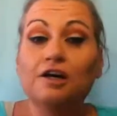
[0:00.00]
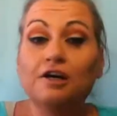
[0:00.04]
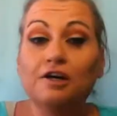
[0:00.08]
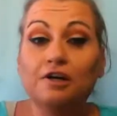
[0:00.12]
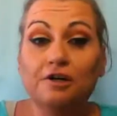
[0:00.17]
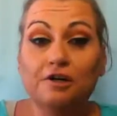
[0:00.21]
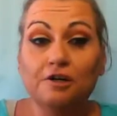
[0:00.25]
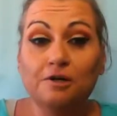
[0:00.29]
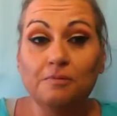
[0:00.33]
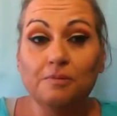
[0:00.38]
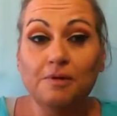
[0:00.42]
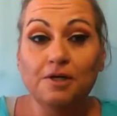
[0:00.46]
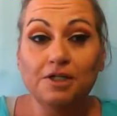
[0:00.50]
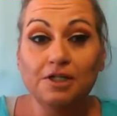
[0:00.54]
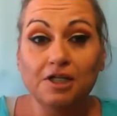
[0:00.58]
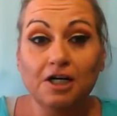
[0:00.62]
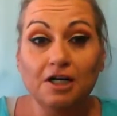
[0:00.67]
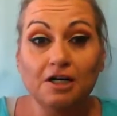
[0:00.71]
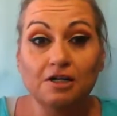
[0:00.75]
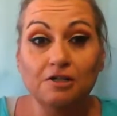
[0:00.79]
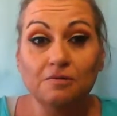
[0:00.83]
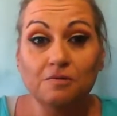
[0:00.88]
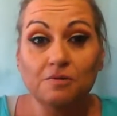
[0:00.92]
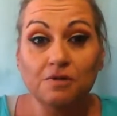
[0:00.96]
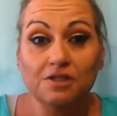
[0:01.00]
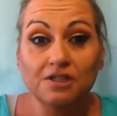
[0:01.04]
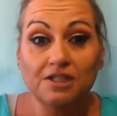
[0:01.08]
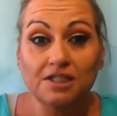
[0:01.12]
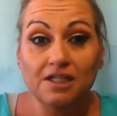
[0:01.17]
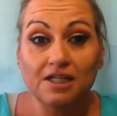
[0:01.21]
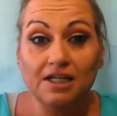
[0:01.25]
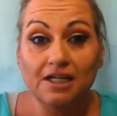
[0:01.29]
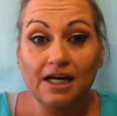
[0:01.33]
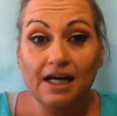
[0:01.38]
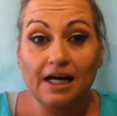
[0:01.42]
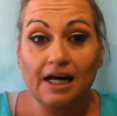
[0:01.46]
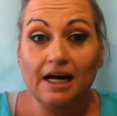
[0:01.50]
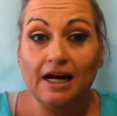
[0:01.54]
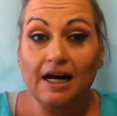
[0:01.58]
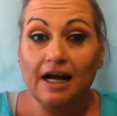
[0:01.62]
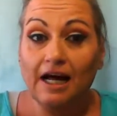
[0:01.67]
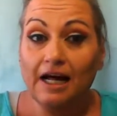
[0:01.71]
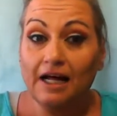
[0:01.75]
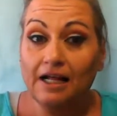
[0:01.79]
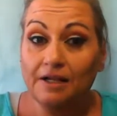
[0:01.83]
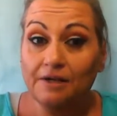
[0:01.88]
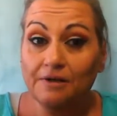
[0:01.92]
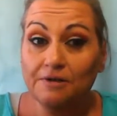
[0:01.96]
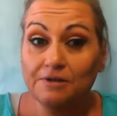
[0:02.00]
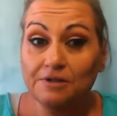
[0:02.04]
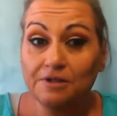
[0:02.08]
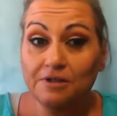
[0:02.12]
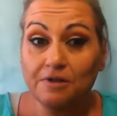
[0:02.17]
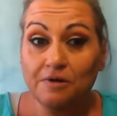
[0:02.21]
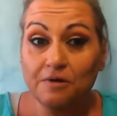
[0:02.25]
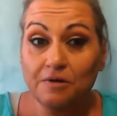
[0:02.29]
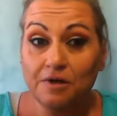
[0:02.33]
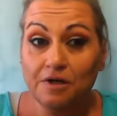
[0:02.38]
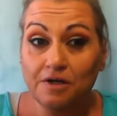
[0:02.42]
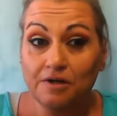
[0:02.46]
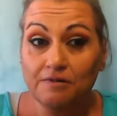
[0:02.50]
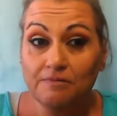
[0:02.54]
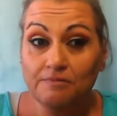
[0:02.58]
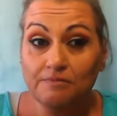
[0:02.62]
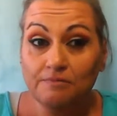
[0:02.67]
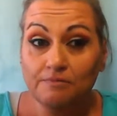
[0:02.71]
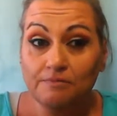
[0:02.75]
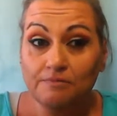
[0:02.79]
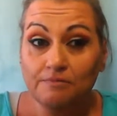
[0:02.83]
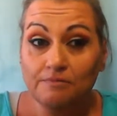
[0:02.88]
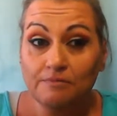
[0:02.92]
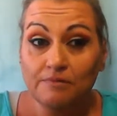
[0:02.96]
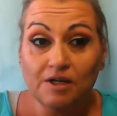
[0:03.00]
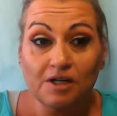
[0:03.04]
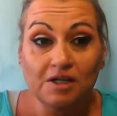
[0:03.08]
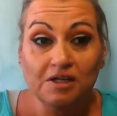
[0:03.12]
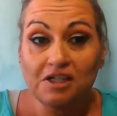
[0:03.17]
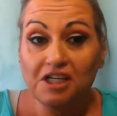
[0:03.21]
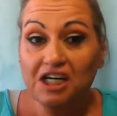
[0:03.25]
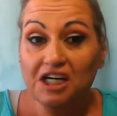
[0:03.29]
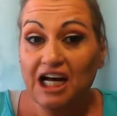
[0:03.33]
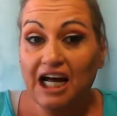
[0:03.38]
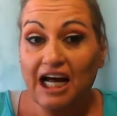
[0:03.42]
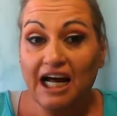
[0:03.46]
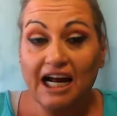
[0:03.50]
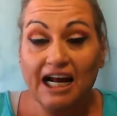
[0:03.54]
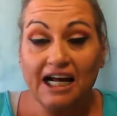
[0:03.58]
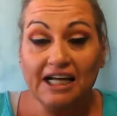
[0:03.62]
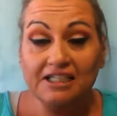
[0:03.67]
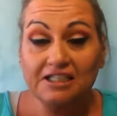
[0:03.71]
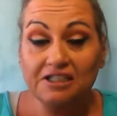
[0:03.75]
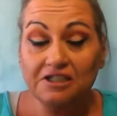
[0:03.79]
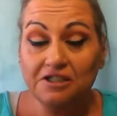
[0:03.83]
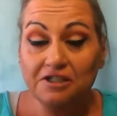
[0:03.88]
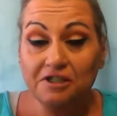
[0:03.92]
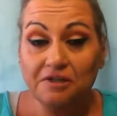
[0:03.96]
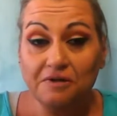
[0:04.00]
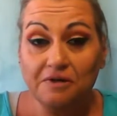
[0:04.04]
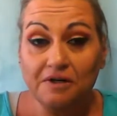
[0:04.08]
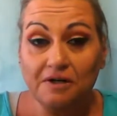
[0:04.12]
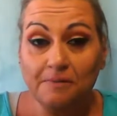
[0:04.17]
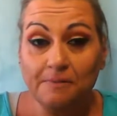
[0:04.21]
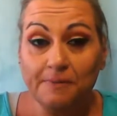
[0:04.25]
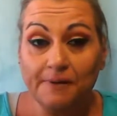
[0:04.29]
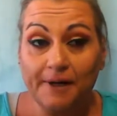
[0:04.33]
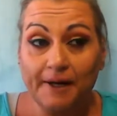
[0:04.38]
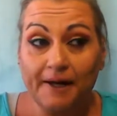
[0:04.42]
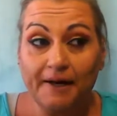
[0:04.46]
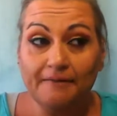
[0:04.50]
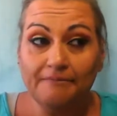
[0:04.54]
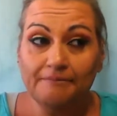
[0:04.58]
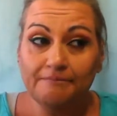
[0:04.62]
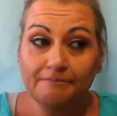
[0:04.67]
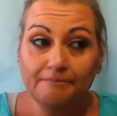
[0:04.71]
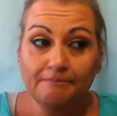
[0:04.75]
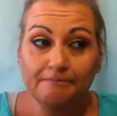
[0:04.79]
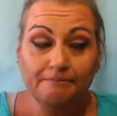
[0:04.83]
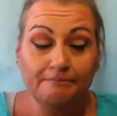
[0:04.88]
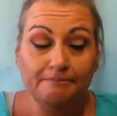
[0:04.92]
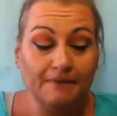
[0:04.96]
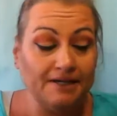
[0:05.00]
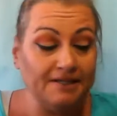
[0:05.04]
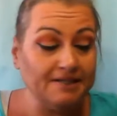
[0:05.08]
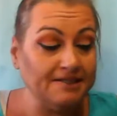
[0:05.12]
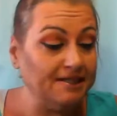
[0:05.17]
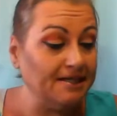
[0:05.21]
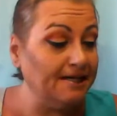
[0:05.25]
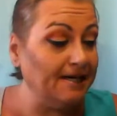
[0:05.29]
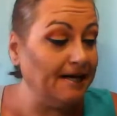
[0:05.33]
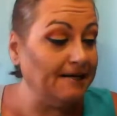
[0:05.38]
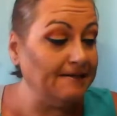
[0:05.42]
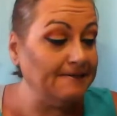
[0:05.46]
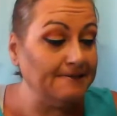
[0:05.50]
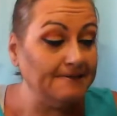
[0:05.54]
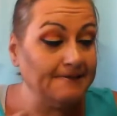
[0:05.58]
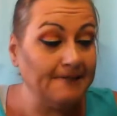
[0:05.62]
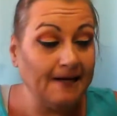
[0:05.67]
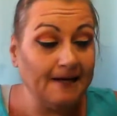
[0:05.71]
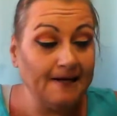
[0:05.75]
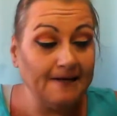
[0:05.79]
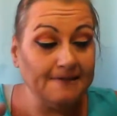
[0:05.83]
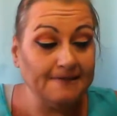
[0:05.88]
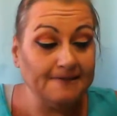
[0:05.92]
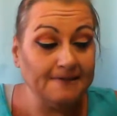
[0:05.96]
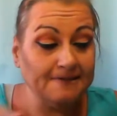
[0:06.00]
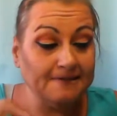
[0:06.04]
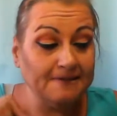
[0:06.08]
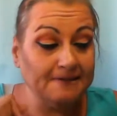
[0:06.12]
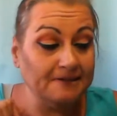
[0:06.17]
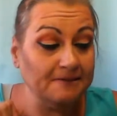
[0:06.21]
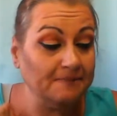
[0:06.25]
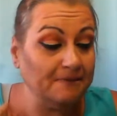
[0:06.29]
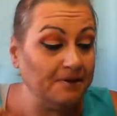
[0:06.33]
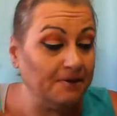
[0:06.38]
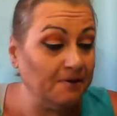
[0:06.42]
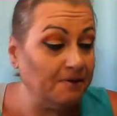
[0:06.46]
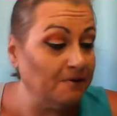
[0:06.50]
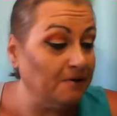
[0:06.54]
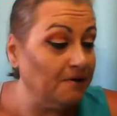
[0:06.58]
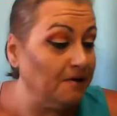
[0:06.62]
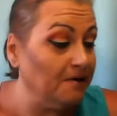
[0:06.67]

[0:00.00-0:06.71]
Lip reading: You know my child's worse than a cat. I close the door. The cat hasn't showed up yet. My son has his hands underneath my door.